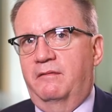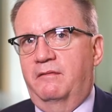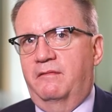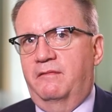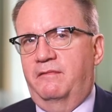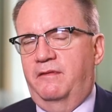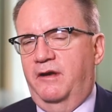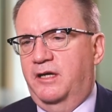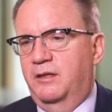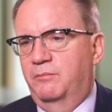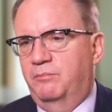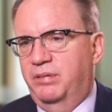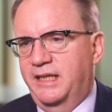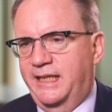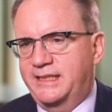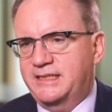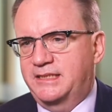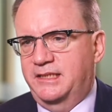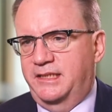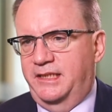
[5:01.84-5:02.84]
the
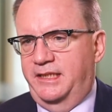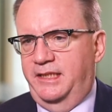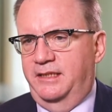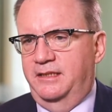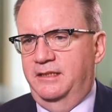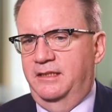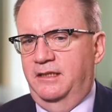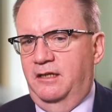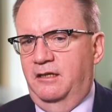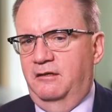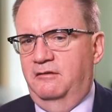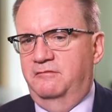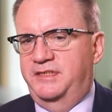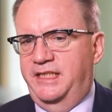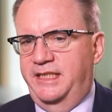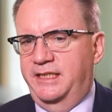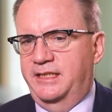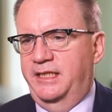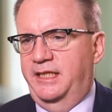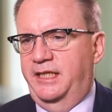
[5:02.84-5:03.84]
complexity of
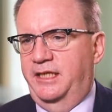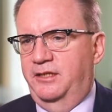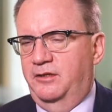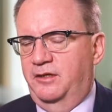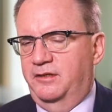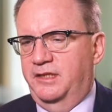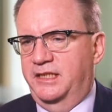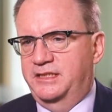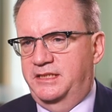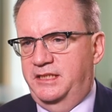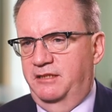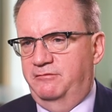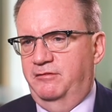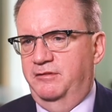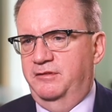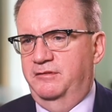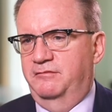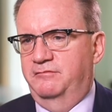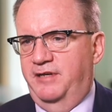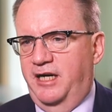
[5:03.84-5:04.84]
dealing in all these
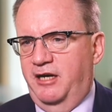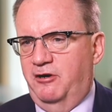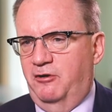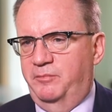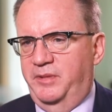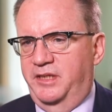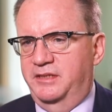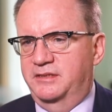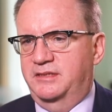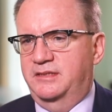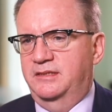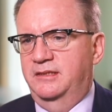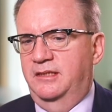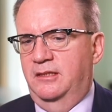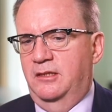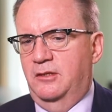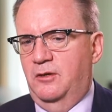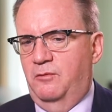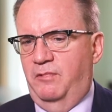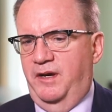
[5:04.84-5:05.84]
different environments,
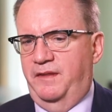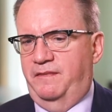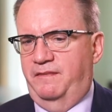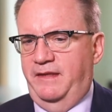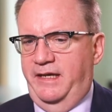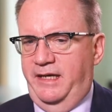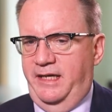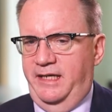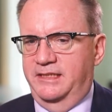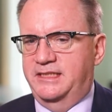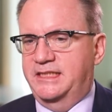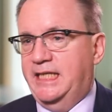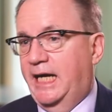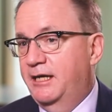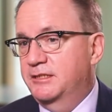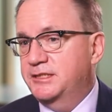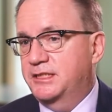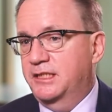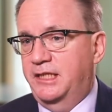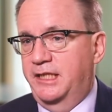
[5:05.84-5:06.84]
with the
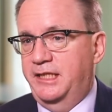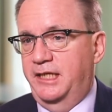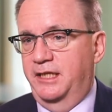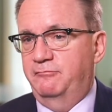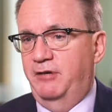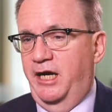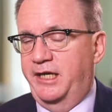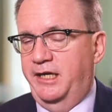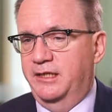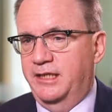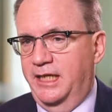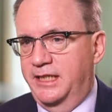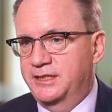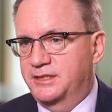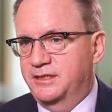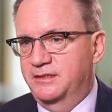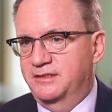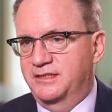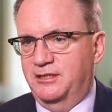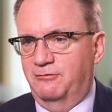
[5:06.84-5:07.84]
scarcity and
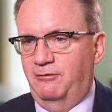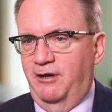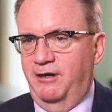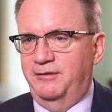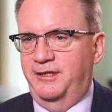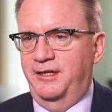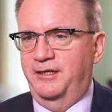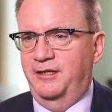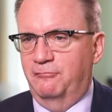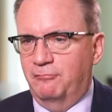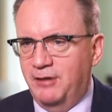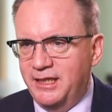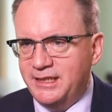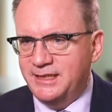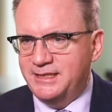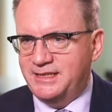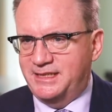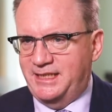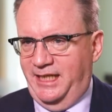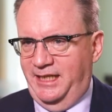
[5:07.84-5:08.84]
regulation surrounding the real
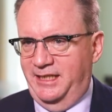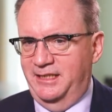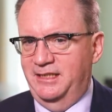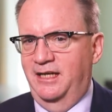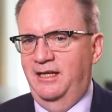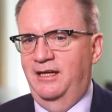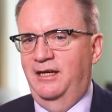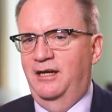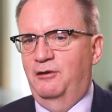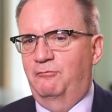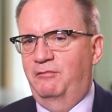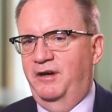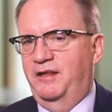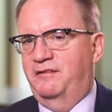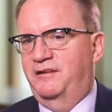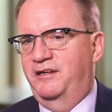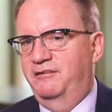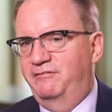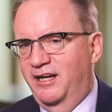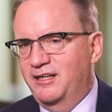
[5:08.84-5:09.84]
estate,
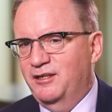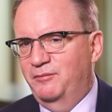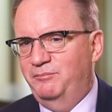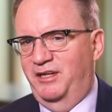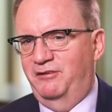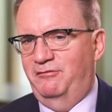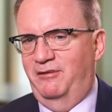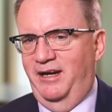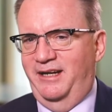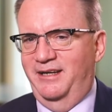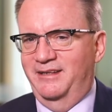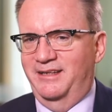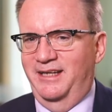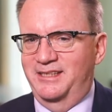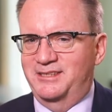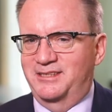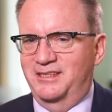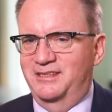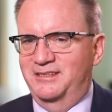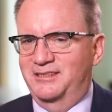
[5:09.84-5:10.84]
with development
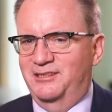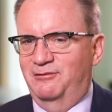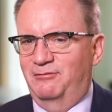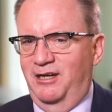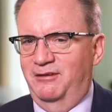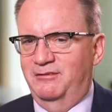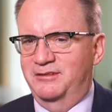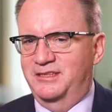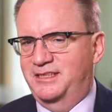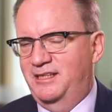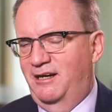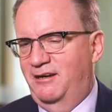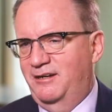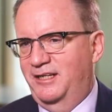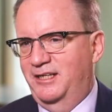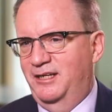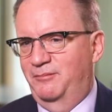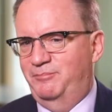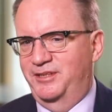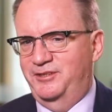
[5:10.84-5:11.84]
regulations around
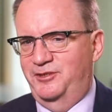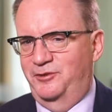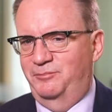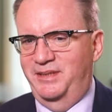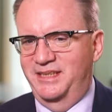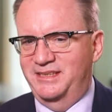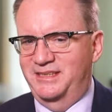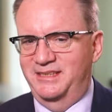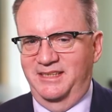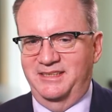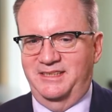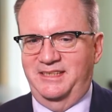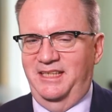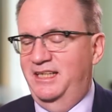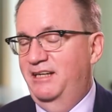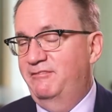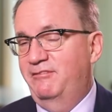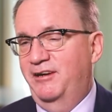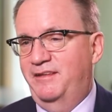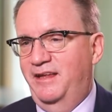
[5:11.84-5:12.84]
starting up a new business
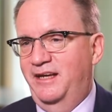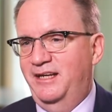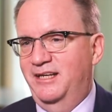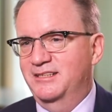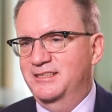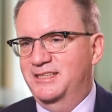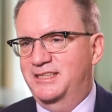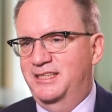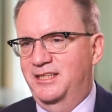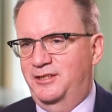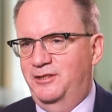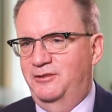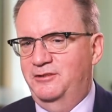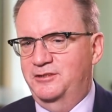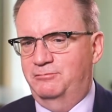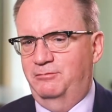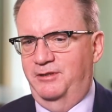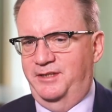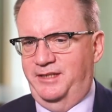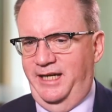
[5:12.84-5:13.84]
and everything else that
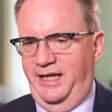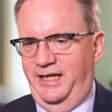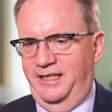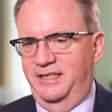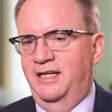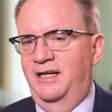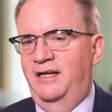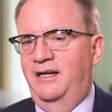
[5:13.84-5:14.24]
goes with that,